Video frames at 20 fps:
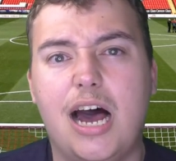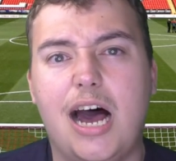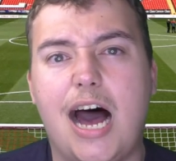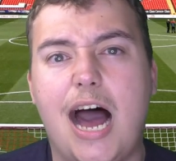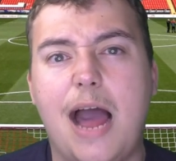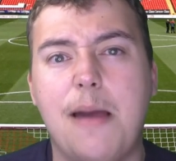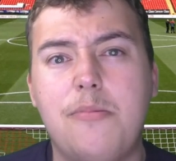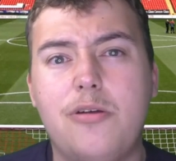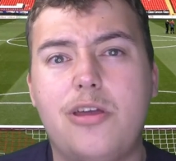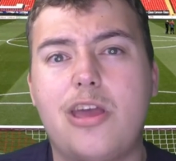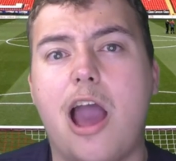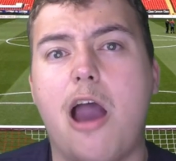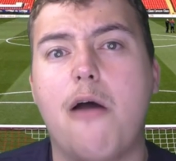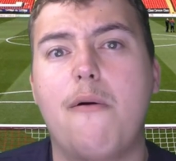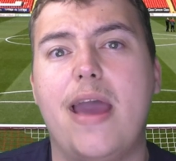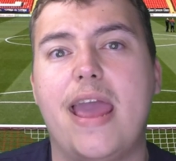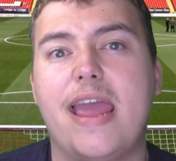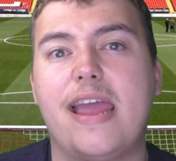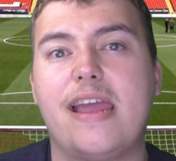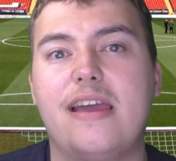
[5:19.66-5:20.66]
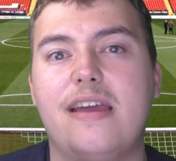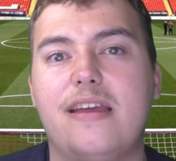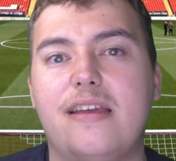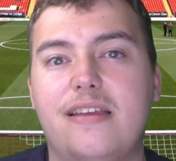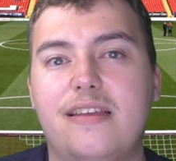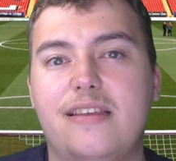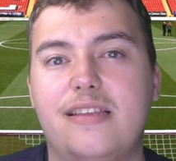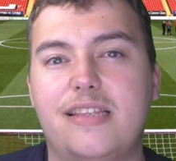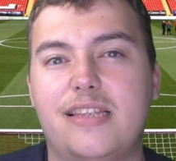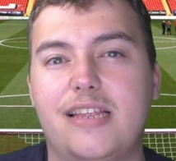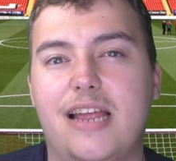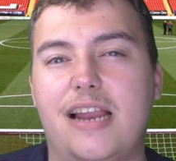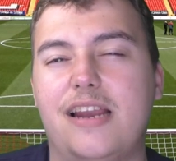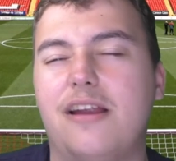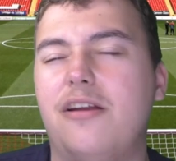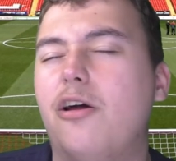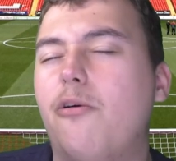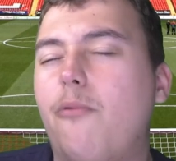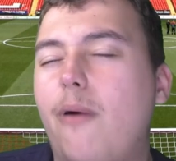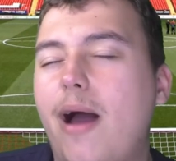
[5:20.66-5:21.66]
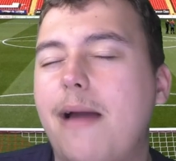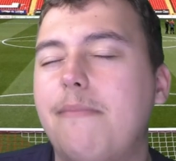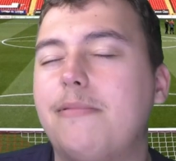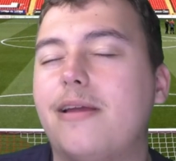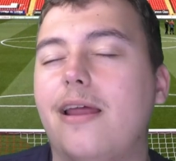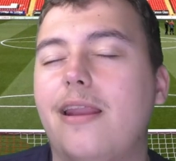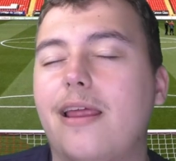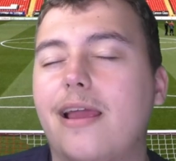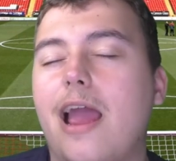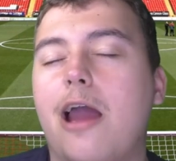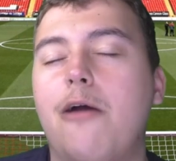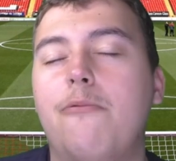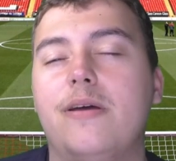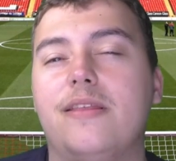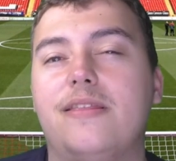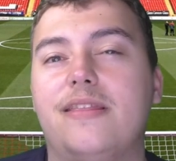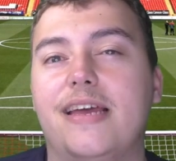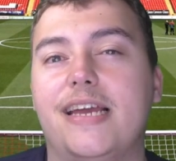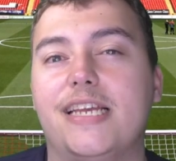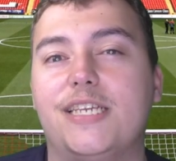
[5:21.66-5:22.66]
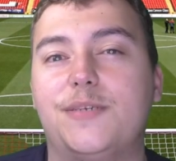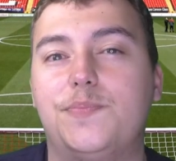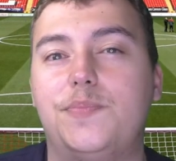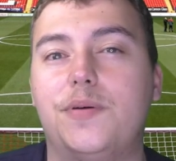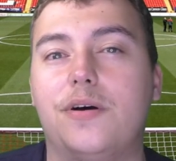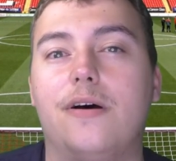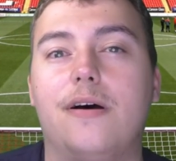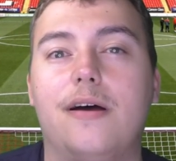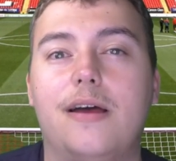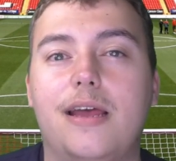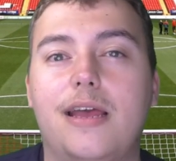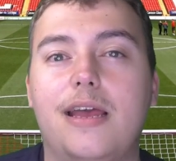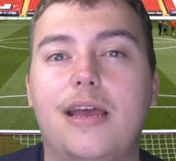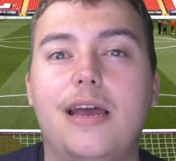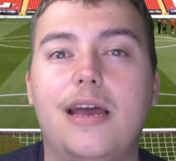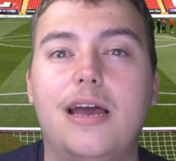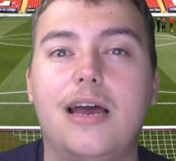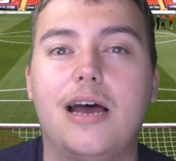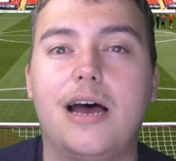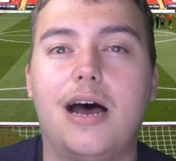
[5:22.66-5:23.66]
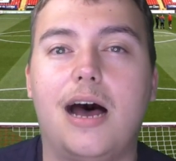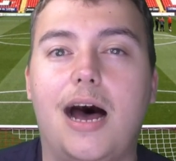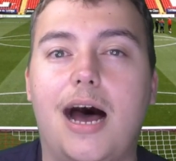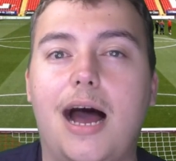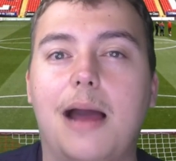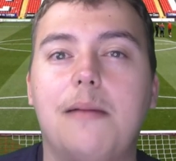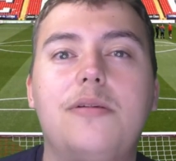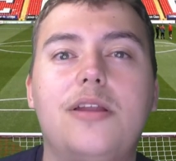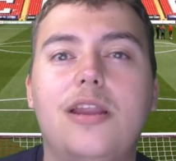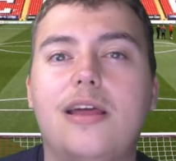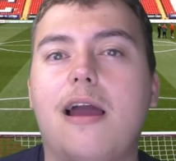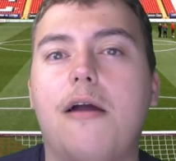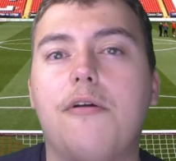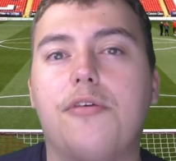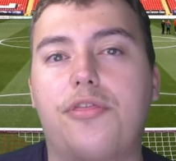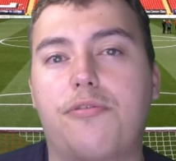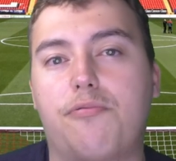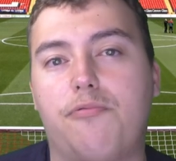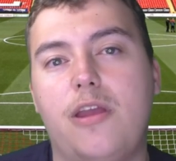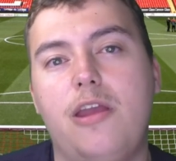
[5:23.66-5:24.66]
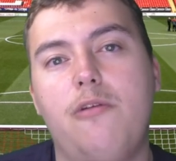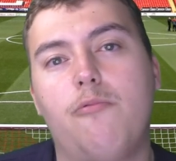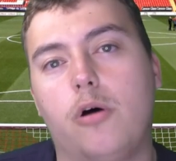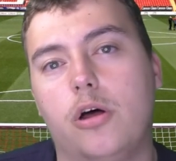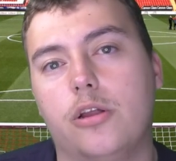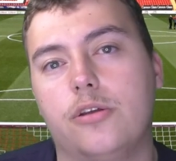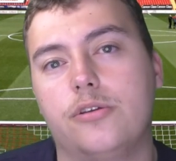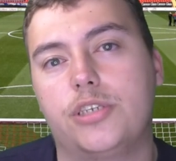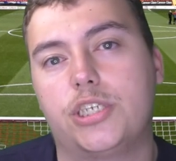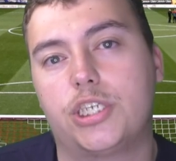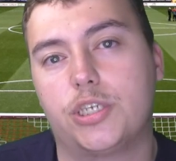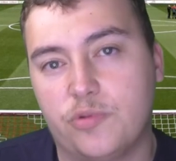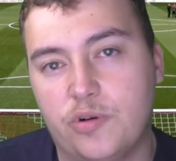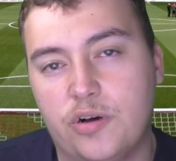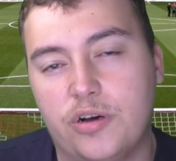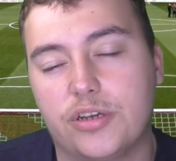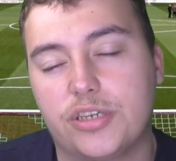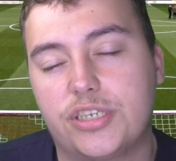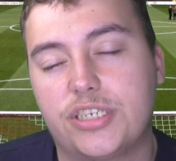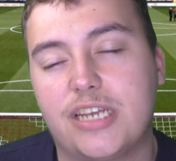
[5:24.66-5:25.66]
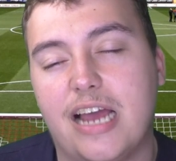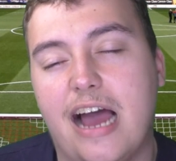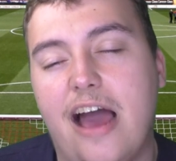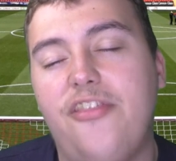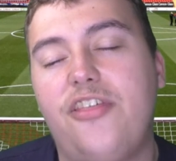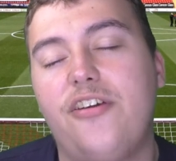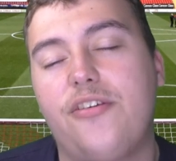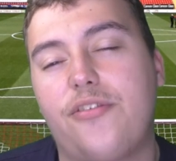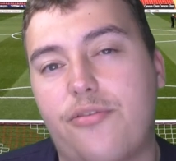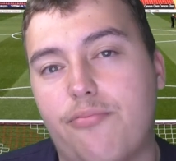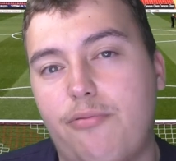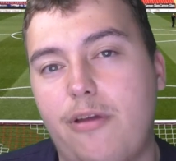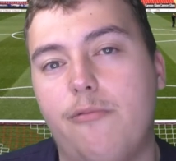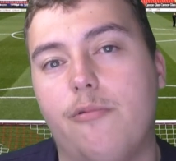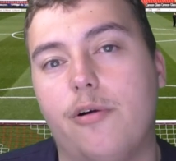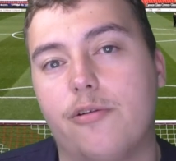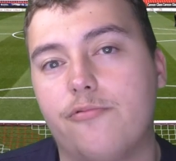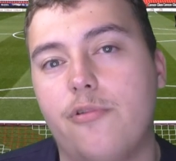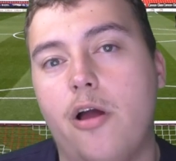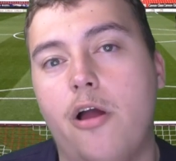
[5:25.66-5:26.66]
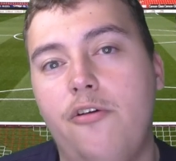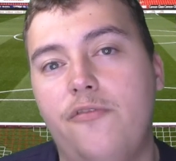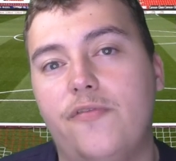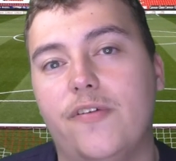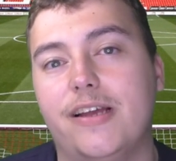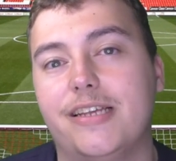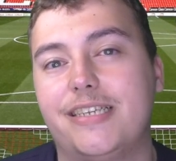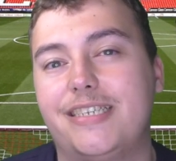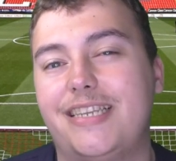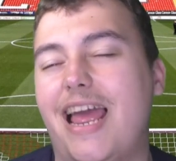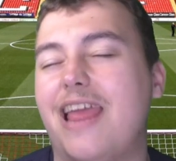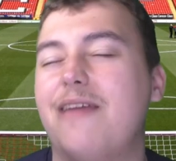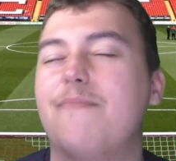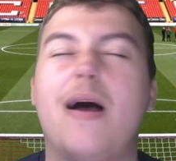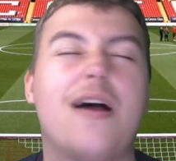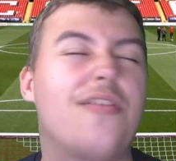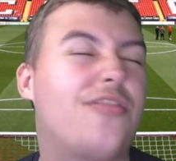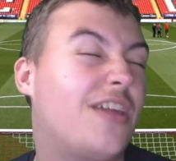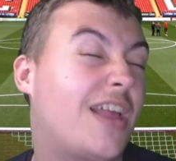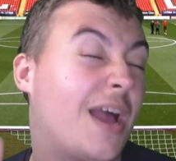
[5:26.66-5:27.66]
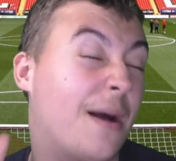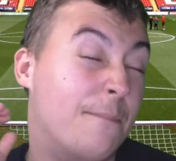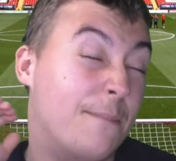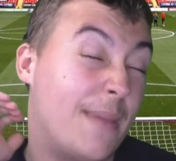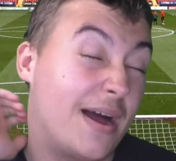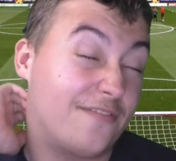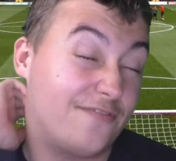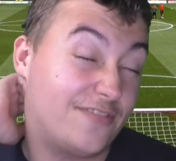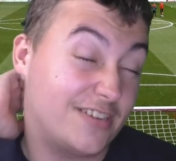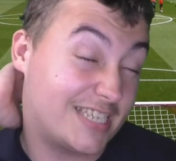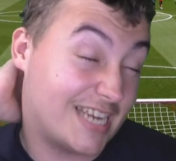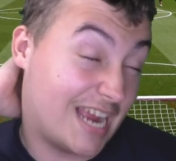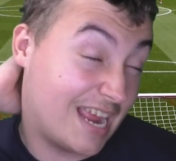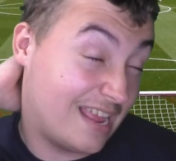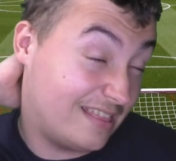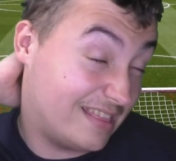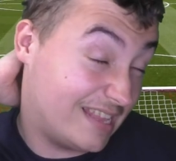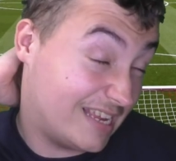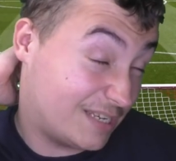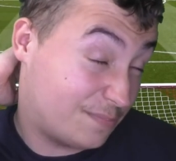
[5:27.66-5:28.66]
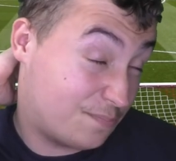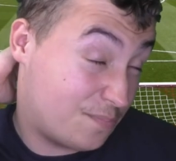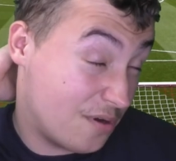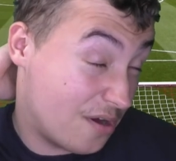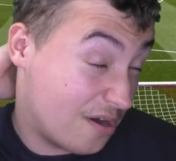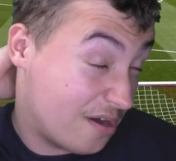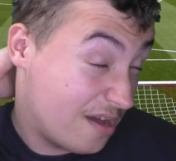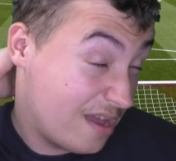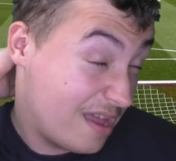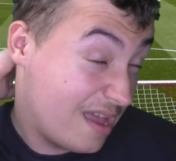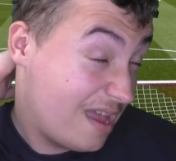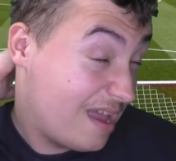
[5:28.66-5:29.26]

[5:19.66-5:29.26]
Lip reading: I don't know why I'm gonna go with this, but I'm gonna go 3-1 to us. I think 3-1 Rovers. Now you might think I'm mad for saying this, but